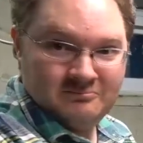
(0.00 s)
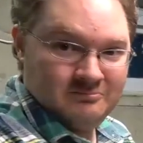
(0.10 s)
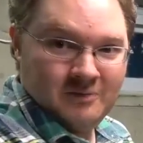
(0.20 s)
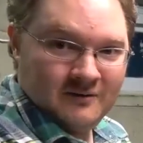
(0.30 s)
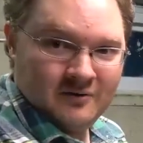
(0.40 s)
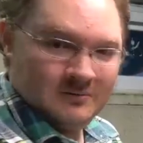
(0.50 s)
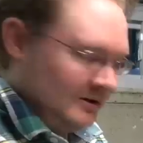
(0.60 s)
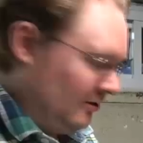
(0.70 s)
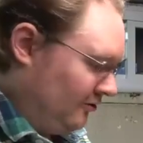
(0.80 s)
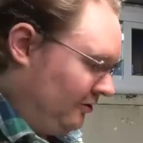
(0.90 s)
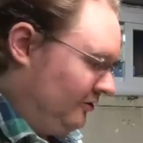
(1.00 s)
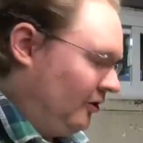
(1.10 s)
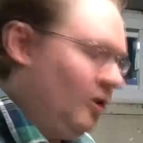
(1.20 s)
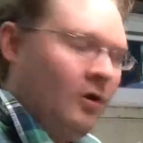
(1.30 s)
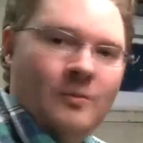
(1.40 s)
whatever, you know, there's a
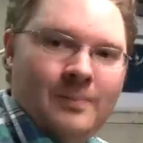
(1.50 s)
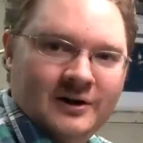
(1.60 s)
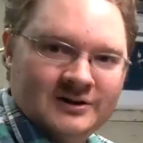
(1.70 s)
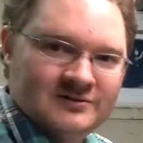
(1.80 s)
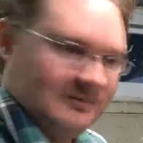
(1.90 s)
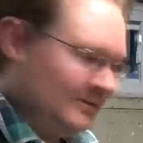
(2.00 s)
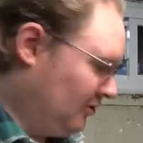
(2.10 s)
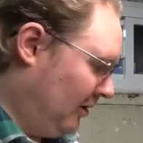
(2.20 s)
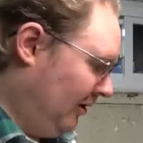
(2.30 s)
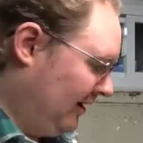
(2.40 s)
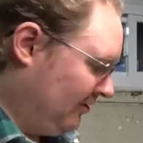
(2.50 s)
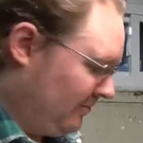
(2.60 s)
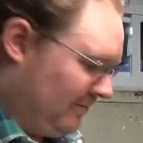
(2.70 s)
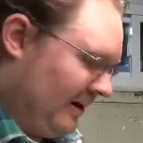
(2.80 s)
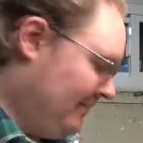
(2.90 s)
whole bunch from acrylic,
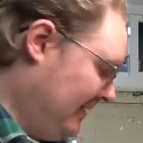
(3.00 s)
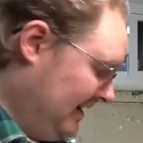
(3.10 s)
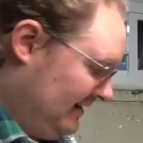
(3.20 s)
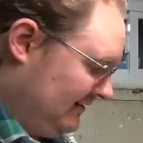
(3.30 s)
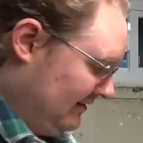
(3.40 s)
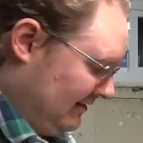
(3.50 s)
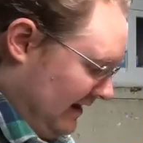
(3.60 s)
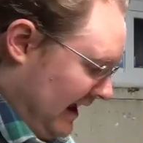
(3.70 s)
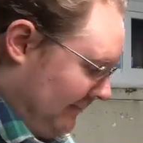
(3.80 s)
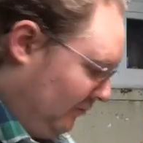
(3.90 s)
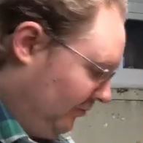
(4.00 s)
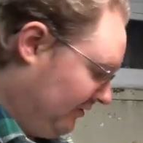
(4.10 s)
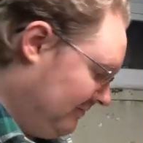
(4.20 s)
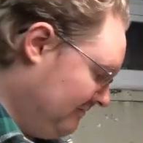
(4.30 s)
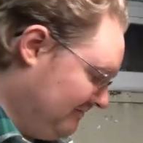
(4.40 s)
spray paint, enamels,
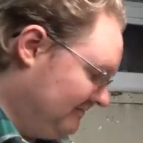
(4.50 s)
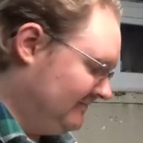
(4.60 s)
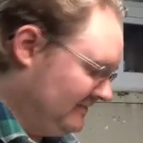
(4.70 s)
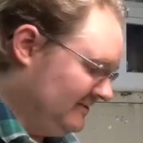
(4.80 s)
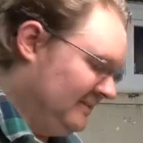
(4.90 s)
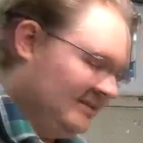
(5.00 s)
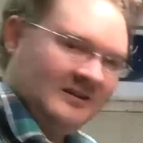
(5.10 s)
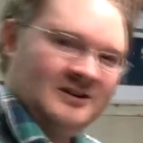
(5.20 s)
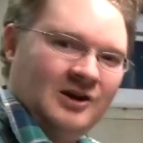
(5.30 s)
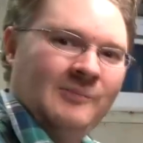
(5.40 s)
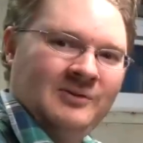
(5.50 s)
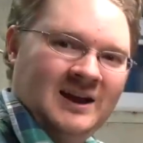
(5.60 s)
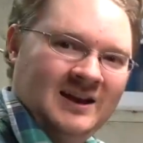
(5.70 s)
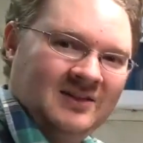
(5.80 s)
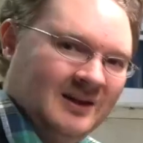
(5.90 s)
and it's a
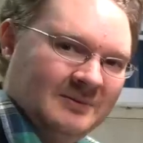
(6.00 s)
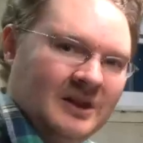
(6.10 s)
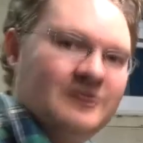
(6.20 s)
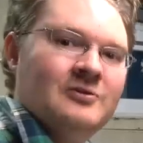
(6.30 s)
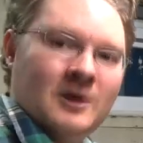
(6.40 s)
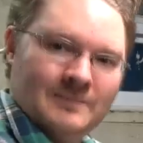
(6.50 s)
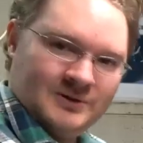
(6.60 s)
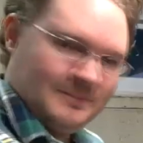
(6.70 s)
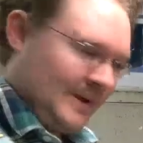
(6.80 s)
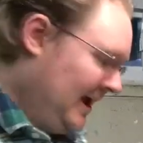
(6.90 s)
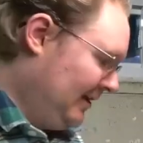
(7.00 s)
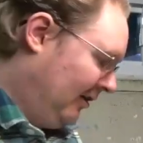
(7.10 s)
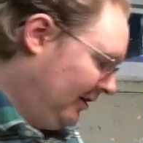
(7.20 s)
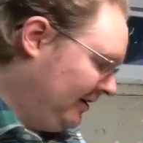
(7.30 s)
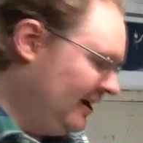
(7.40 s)
complicated thing, but then you want to put the paint
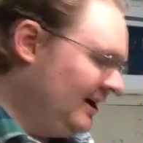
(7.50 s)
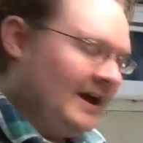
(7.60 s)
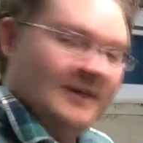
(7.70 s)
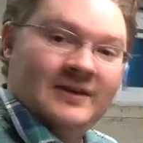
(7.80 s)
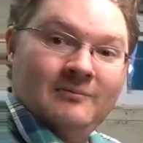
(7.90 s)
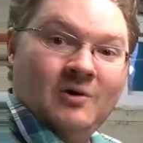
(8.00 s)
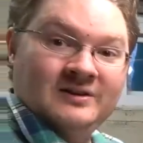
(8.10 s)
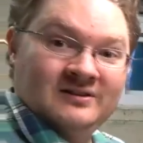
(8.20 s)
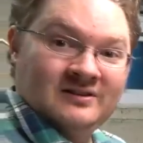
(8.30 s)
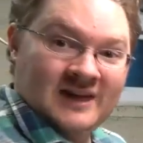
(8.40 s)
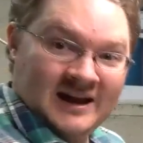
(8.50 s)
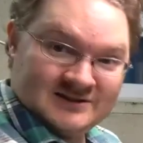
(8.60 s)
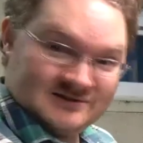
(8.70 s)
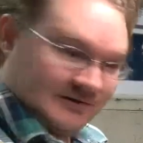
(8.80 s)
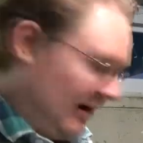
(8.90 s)
on, and then once
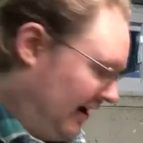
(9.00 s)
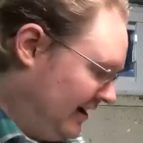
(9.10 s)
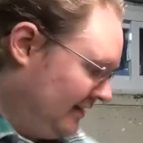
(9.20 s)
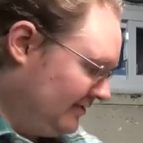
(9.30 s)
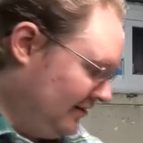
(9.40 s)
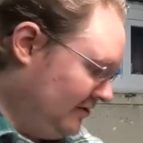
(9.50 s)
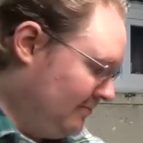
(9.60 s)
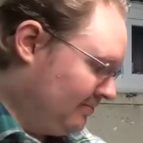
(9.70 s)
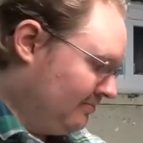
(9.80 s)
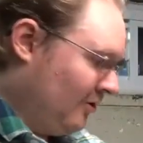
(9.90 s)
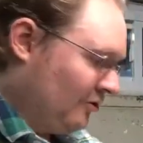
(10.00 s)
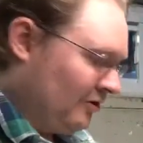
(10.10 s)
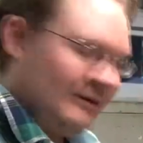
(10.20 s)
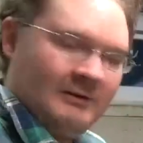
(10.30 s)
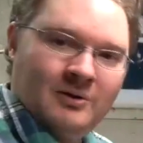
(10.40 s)
that's dry, then you most
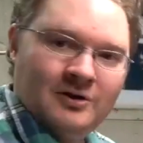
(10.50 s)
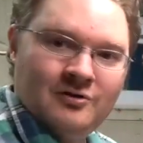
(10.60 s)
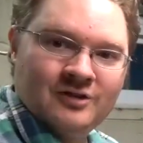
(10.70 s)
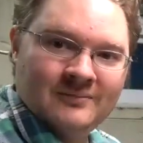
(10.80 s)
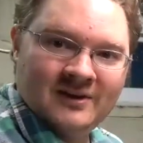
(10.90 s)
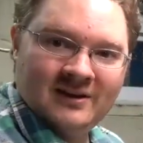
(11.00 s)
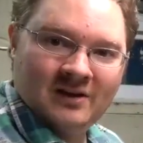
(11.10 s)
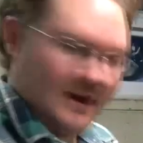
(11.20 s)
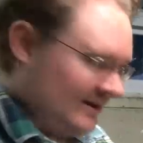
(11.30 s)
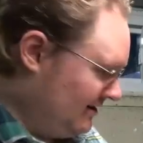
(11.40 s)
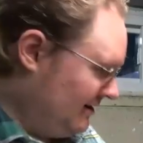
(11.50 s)
likely want to use something like